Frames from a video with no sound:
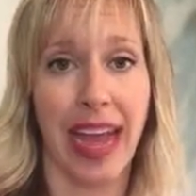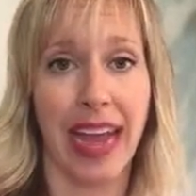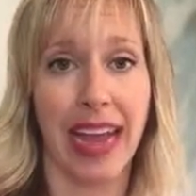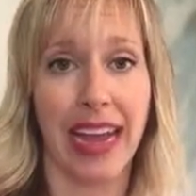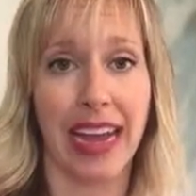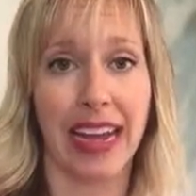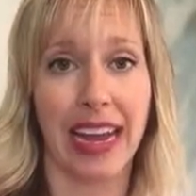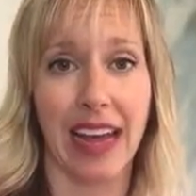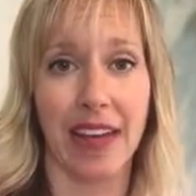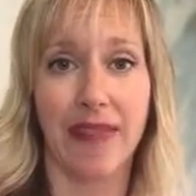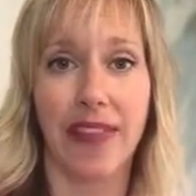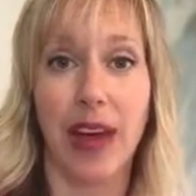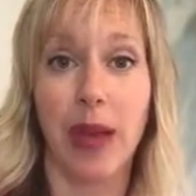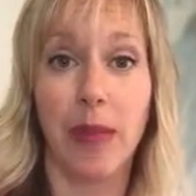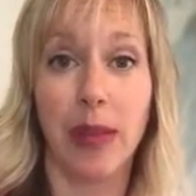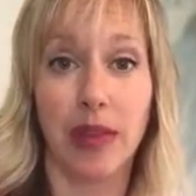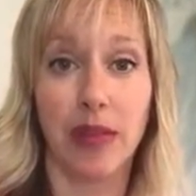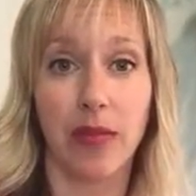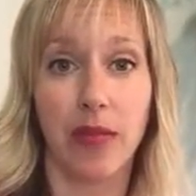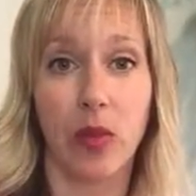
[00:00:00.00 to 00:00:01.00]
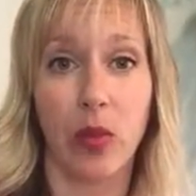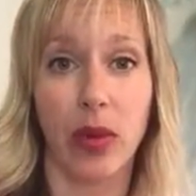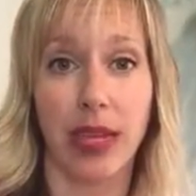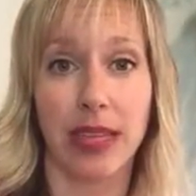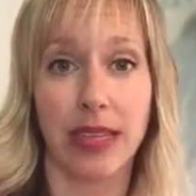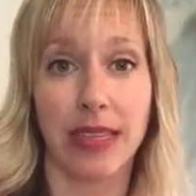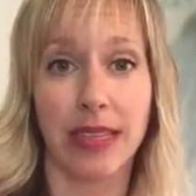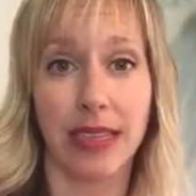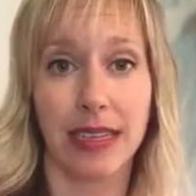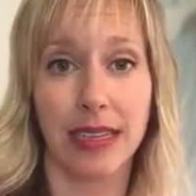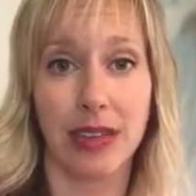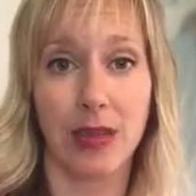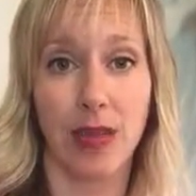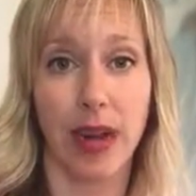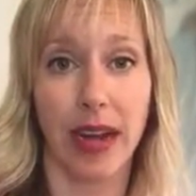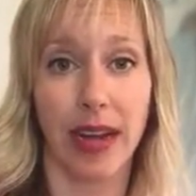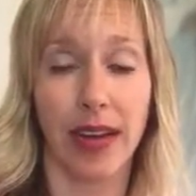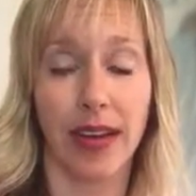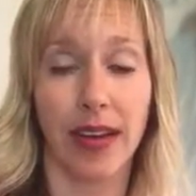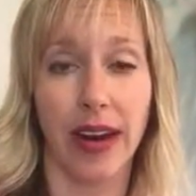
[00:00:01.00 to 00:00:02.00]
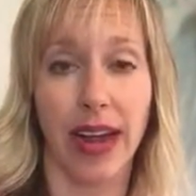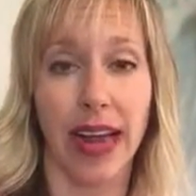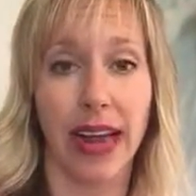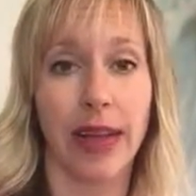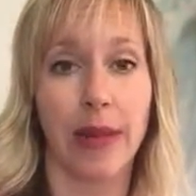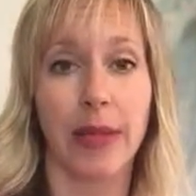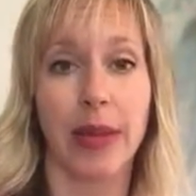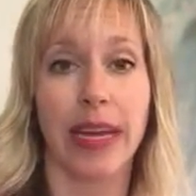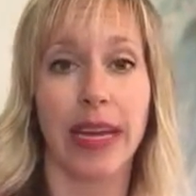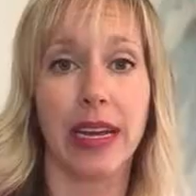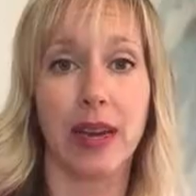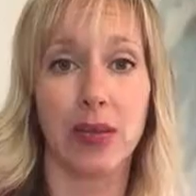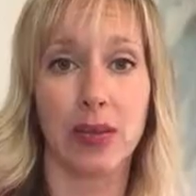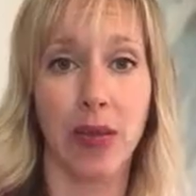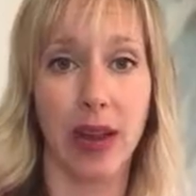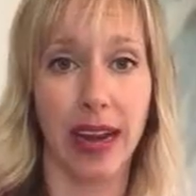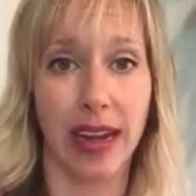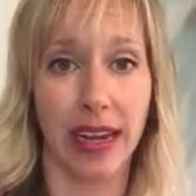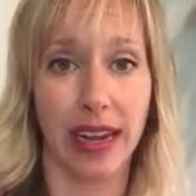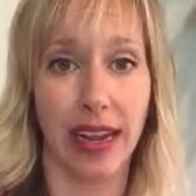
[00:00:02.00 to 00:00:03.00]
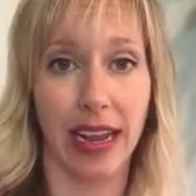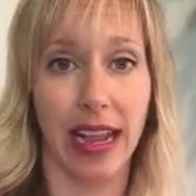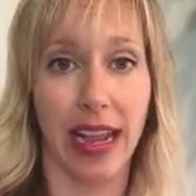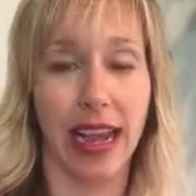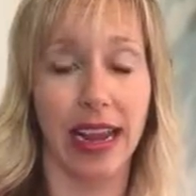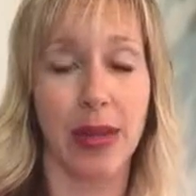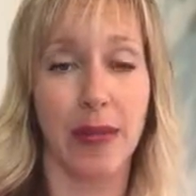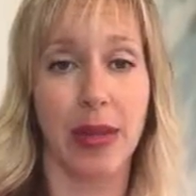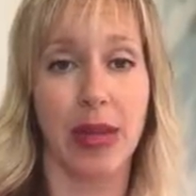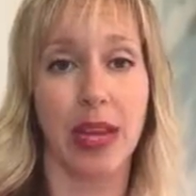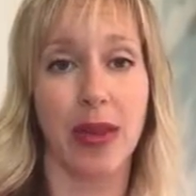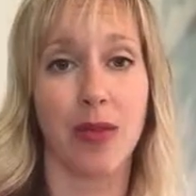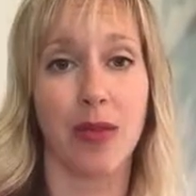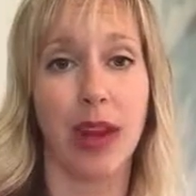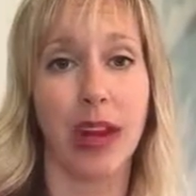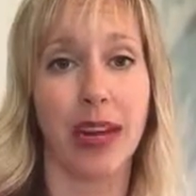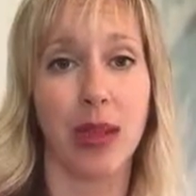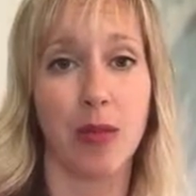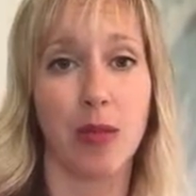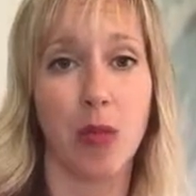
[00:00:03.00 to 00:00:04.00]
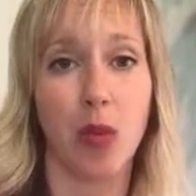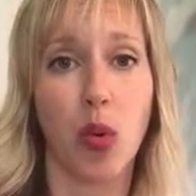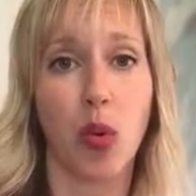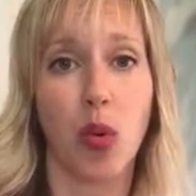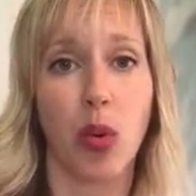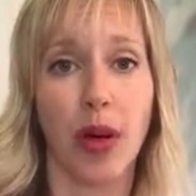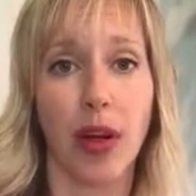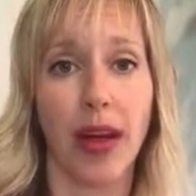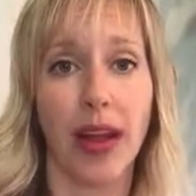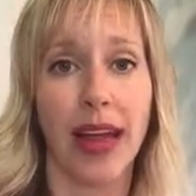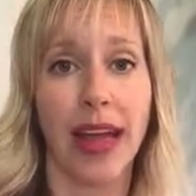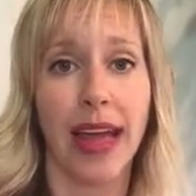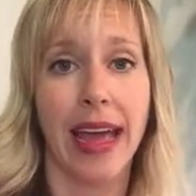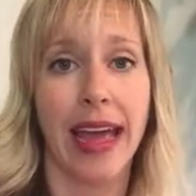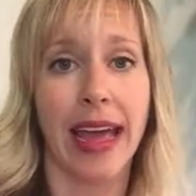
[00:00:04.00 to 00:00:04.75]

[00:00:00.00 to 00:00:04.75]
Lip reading: And I found my voice as a writer, and I began writing more.